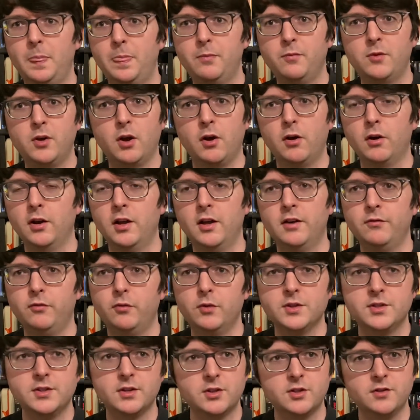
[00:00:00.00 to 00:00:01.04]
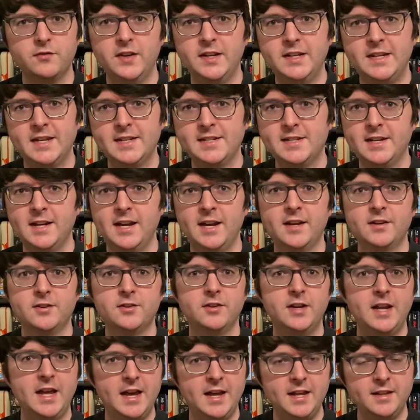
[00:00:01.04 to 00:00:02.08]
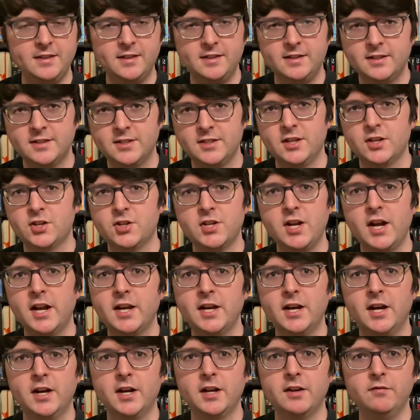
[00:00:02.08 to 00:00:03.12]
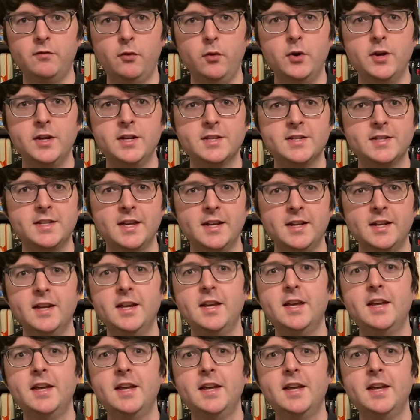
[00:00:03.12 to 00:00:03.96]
Karloff was such a fantastic actor and had such an iconic voice that